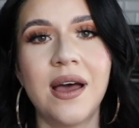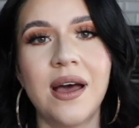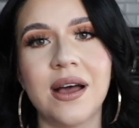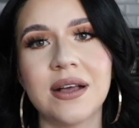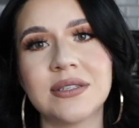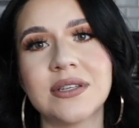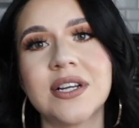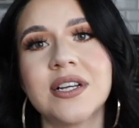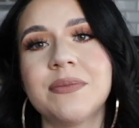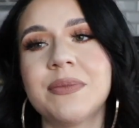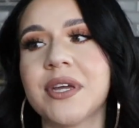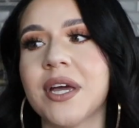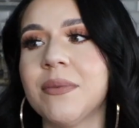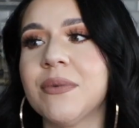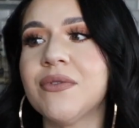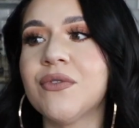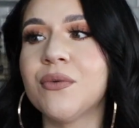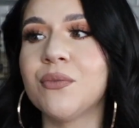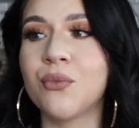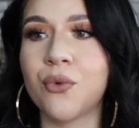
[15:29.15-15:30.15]
I started to become
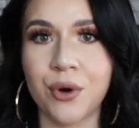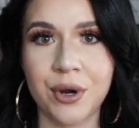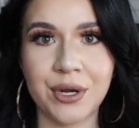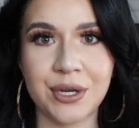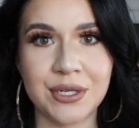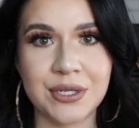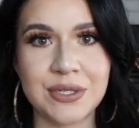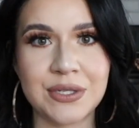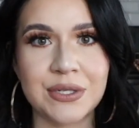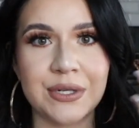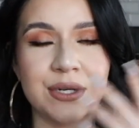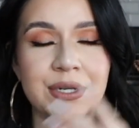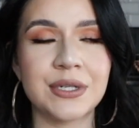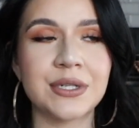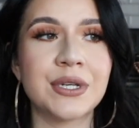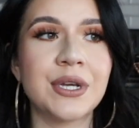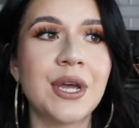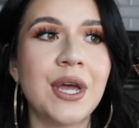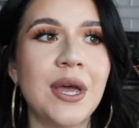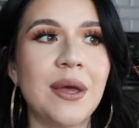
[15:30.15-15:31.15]
even more
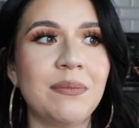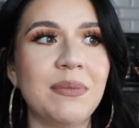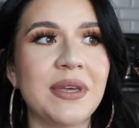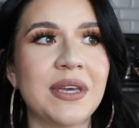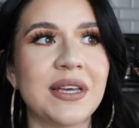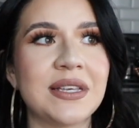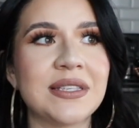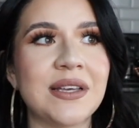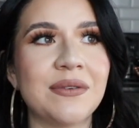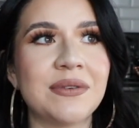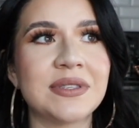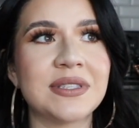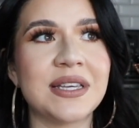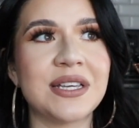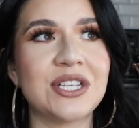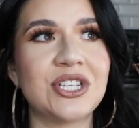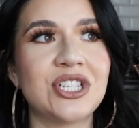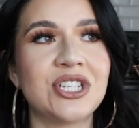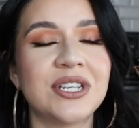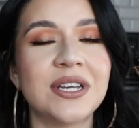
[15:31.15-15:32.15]
concerned because I was
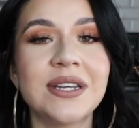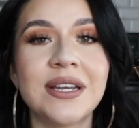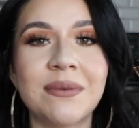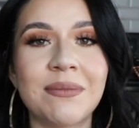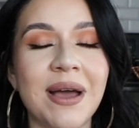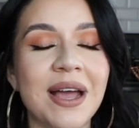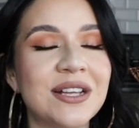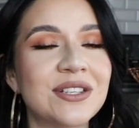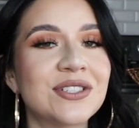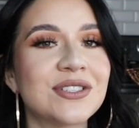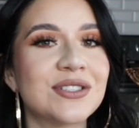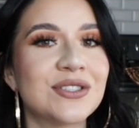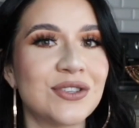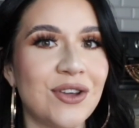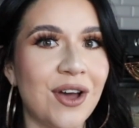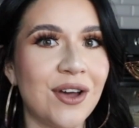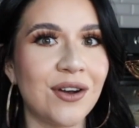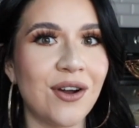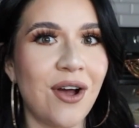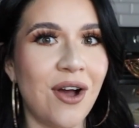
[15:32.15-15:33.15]
like, shit, am I just
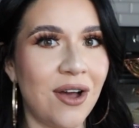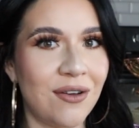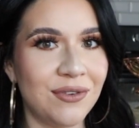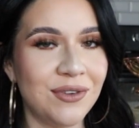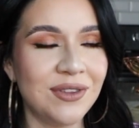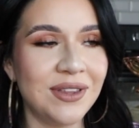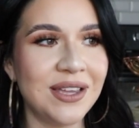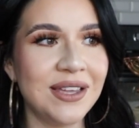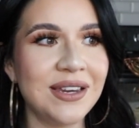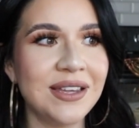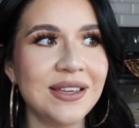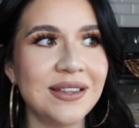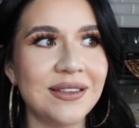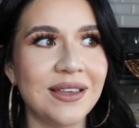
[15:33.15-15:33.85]
not ovulating?